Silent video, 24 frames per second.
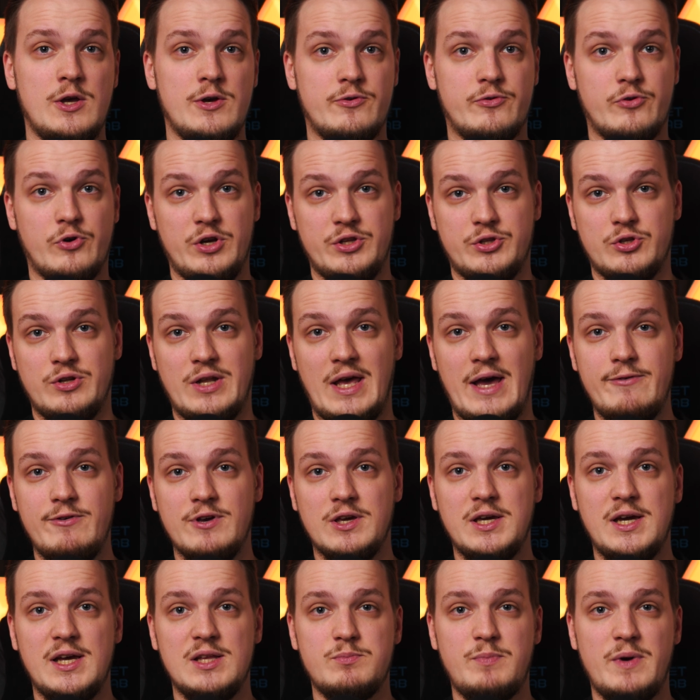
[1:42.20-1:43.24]
for it to
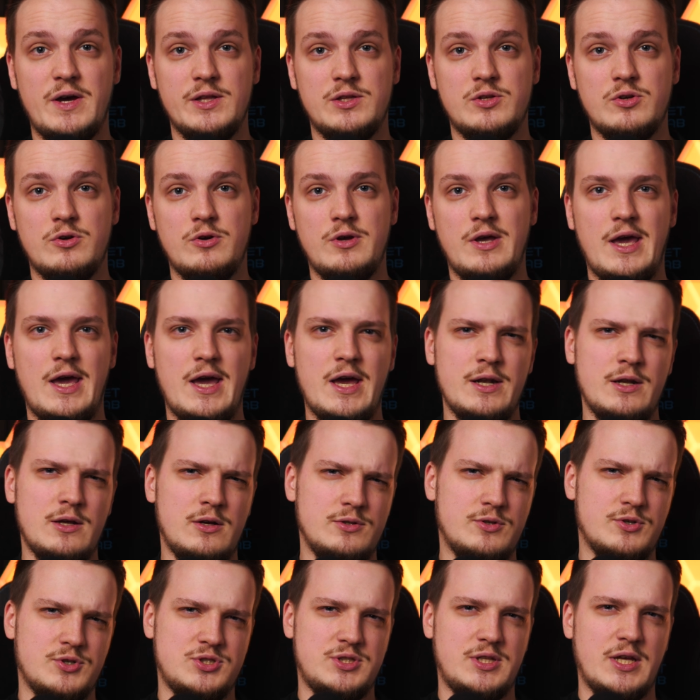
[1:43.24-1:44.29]
navigate better and
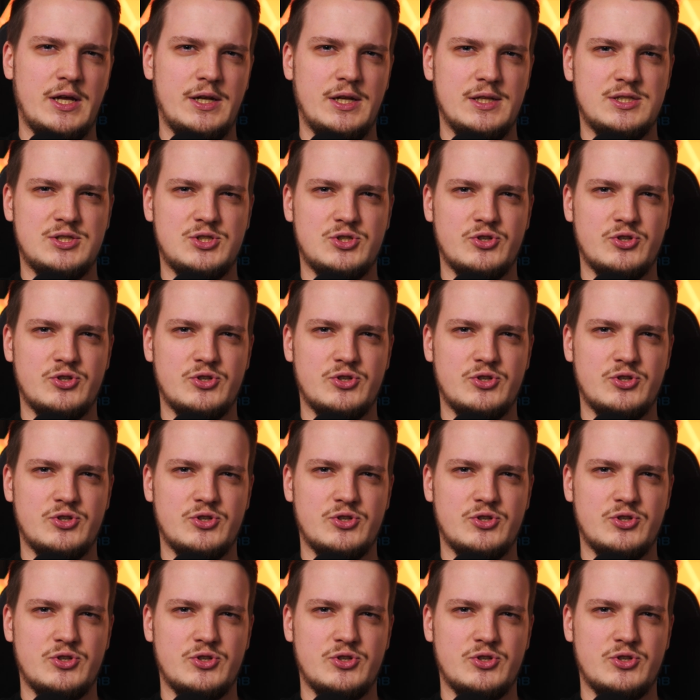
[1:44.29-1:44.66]
understand its